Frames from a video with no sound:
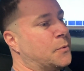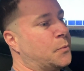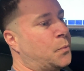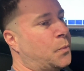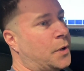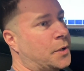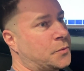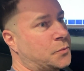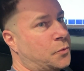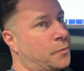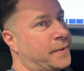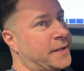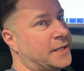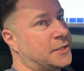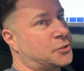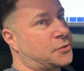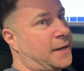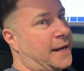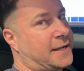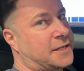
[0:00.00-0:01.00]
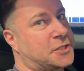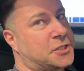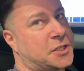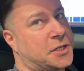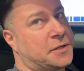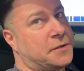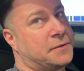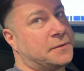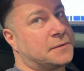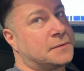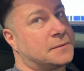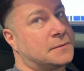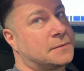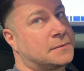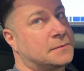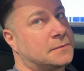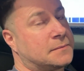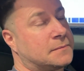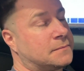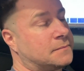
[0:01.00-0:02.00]
One will be a track tune,
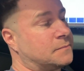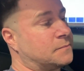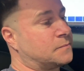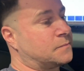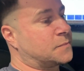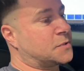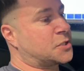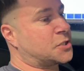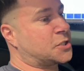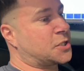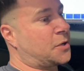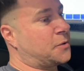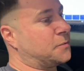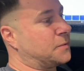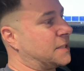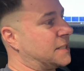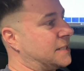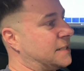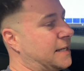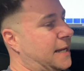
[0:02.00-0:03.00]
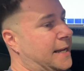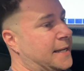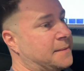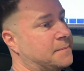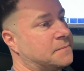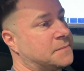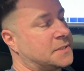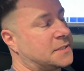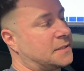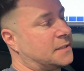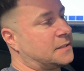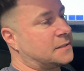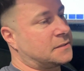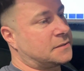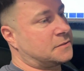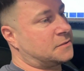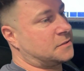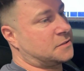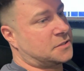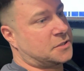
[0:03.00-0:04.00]
solely aimed at
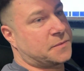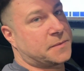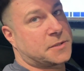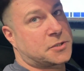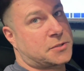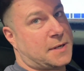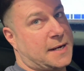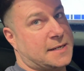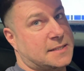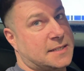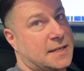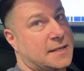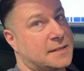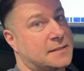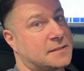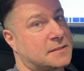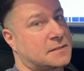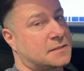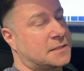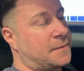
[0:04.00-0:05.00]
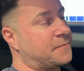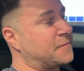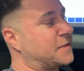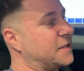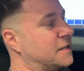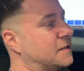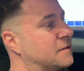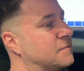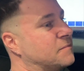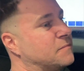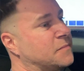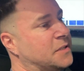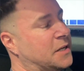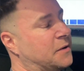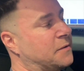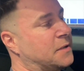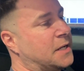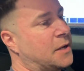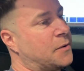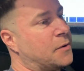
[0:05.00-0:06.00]
just doing track days, something, you
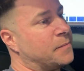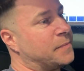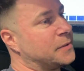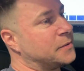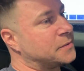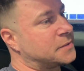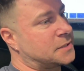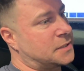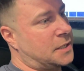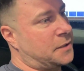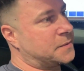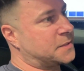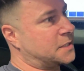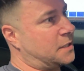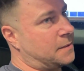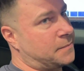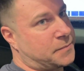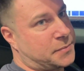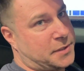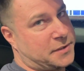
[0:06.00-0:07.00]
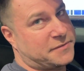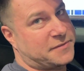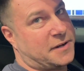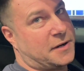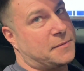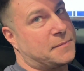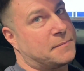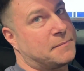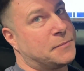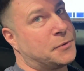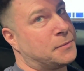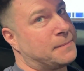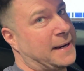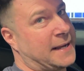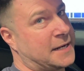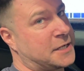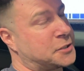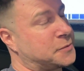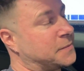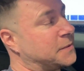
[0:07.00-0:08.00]
know, lower boost, lower time profile, more
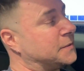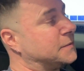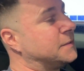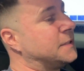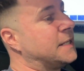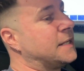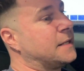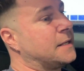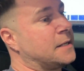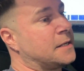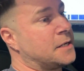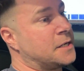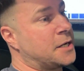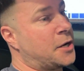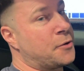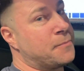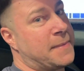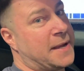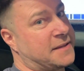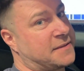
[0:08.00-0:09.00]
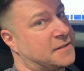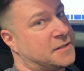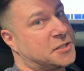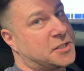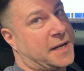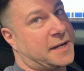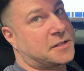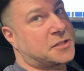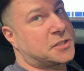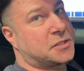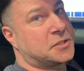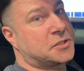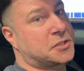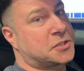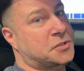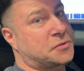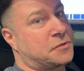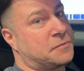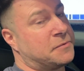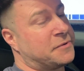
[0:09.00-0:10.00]
manageable, no meth injection,
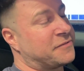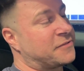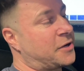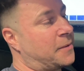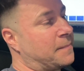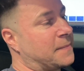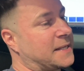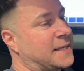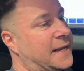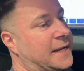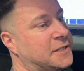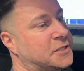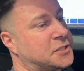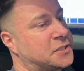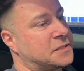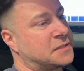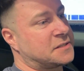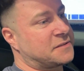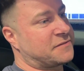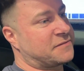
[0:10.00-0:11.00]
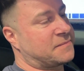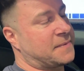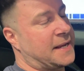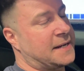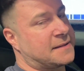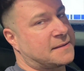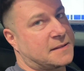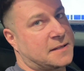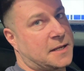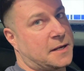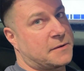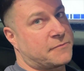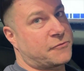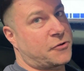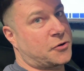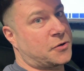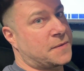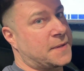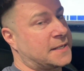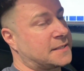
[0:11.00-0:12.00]
just to remove complications of anything going
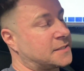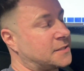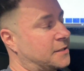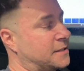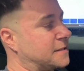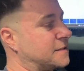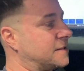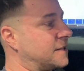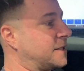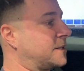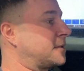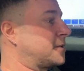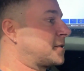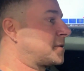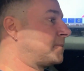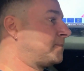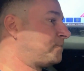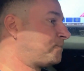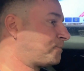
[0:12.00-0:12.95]
wrong on that side of things.